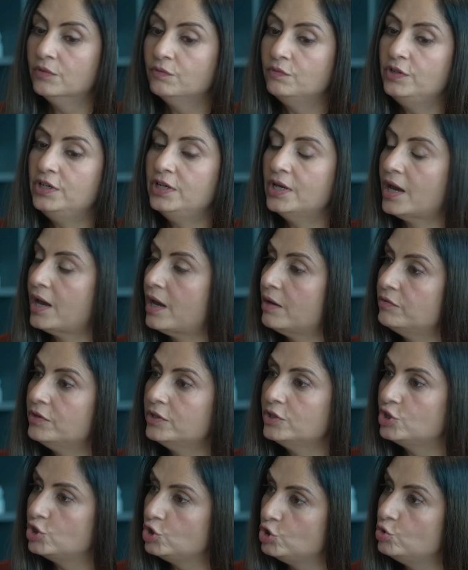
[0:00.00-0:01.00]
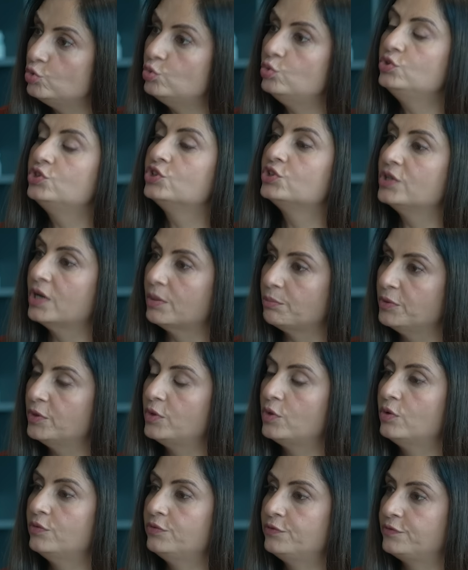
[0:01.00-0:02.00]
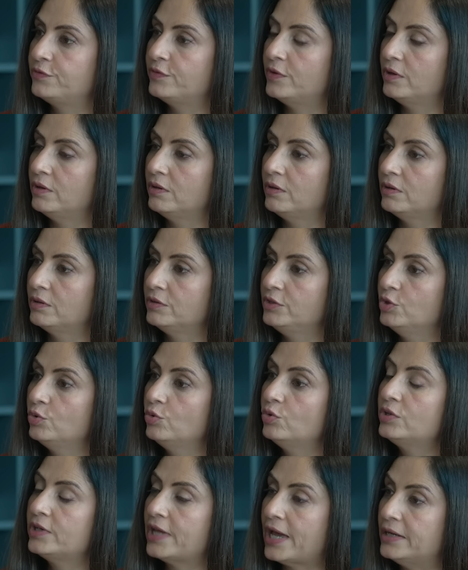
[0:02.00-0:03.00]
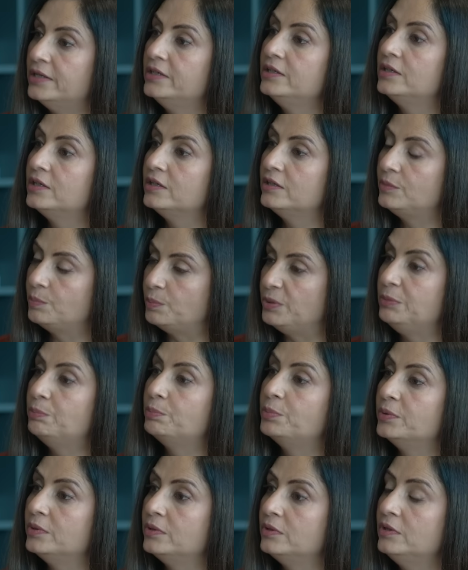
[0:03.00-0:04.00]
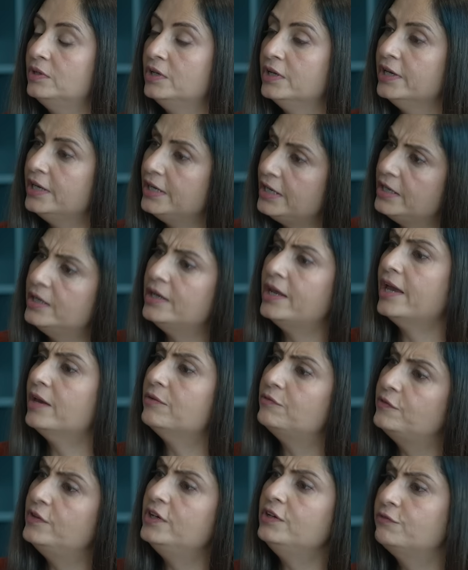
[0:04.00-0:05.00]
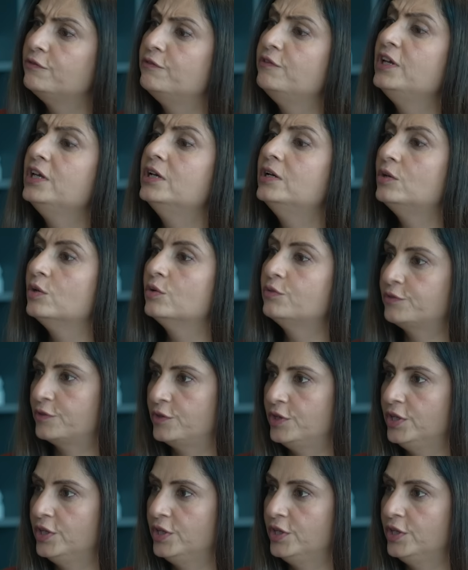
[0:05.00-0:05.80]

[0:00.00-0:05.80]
We have a huge number of, uh, you know, talented people in every field of